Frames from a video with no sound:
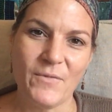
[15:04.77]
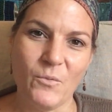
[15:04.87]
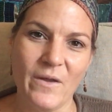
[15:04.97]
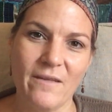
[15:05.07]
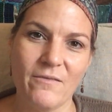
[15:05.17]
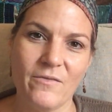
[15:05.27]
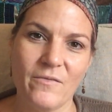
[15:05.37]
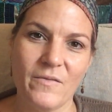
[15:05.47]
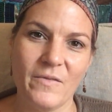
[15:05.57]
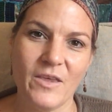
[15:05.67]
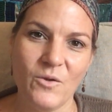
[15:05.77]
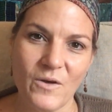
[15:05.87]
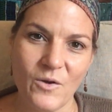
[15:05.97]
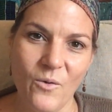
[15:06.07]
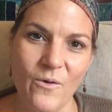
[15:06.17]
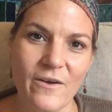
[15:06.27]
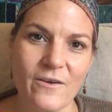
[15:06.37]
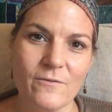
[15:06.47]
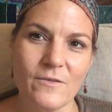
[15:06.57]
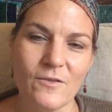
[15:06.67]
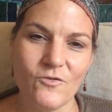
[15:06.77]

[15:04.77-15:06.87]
with unicorns,